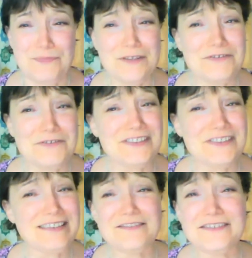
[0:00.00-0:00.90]

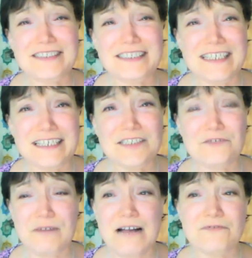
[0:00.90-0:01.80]
Those things
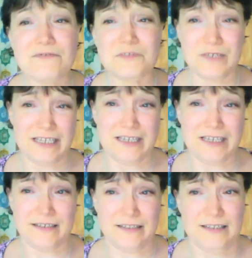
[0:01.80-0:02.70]
ground
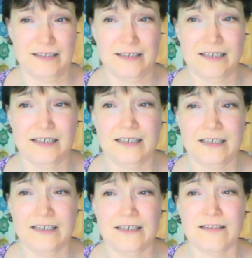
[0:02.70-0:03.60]
me.
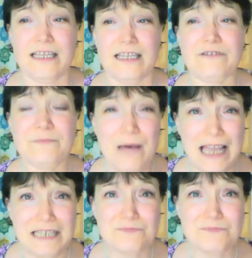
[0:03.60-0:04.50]
They
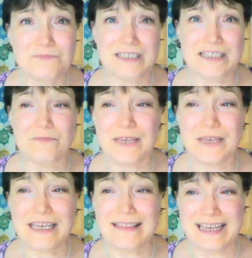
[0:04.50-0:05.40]
remind me that the
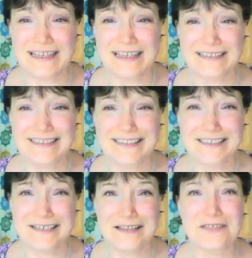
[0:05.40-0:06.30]
big things,
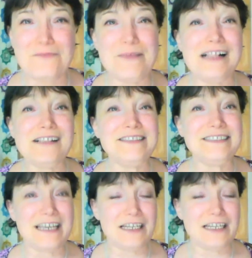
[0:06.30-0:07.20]
the
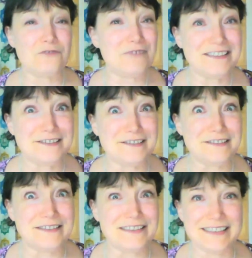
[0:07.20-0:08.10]
bells and
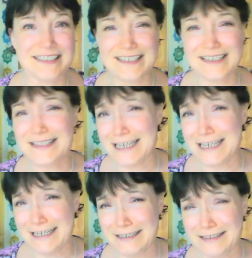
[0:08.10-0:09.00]
whistles
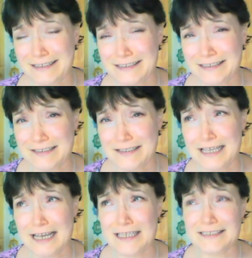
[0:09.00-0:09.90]
things
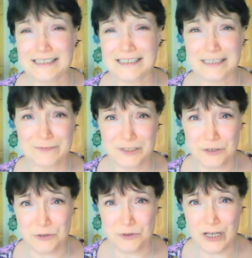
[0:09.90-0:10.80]
that can seem
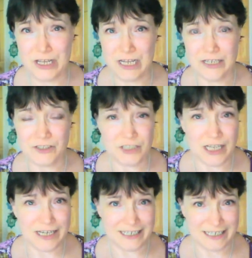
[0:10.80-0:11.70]
so
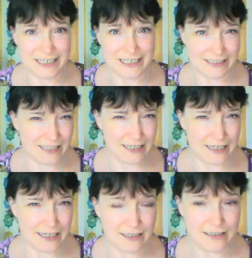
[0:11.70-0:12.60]
shiny and
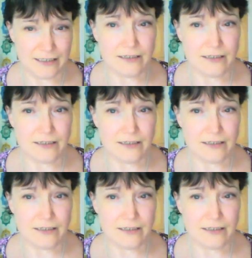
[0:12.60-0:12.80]
exciting,